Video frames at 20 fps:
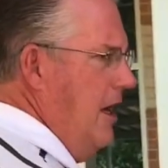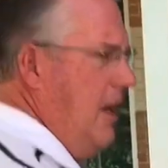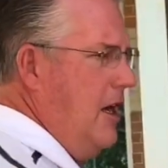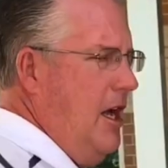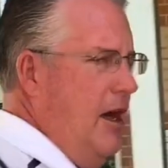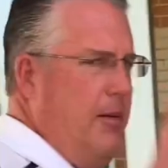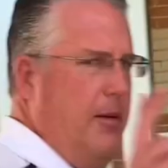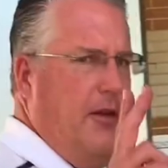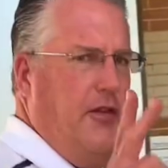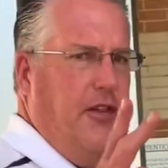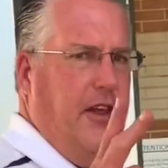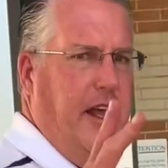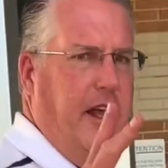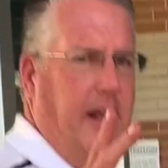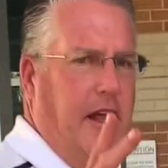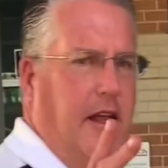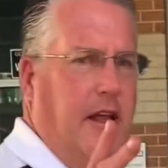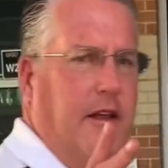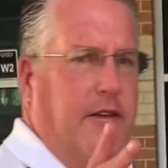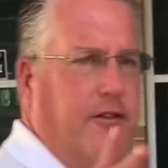couple of
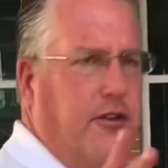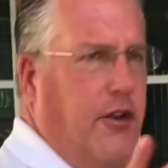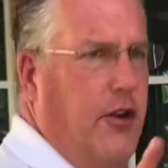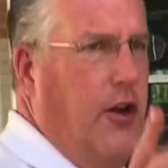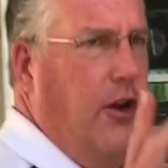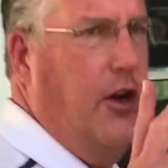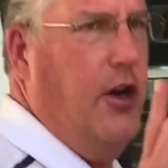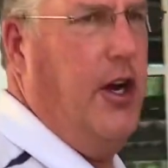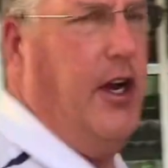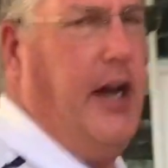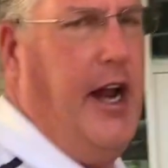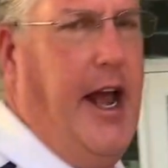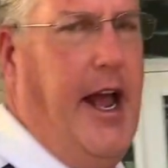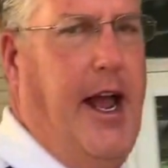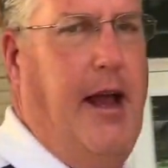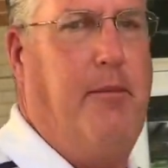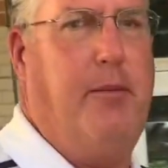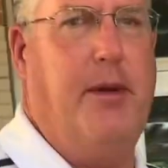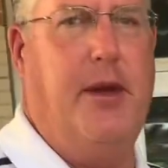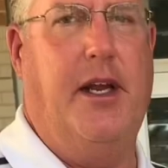things are going to
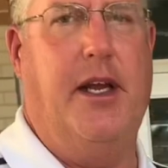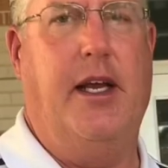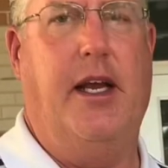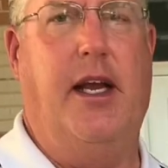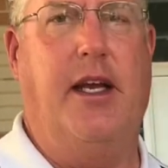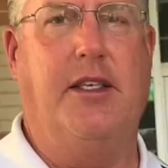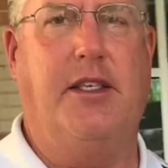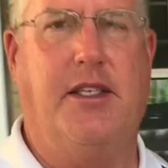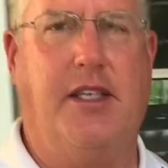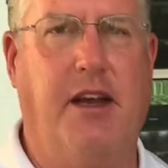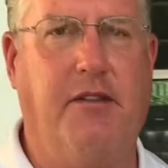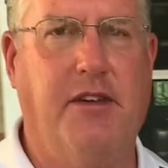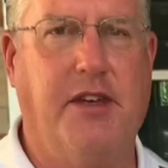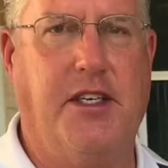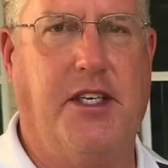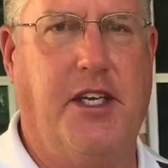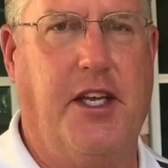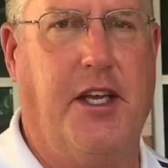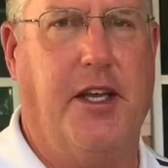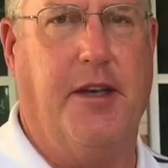happen at
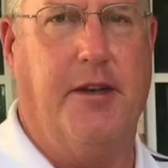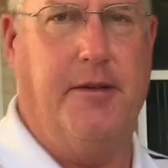7:10.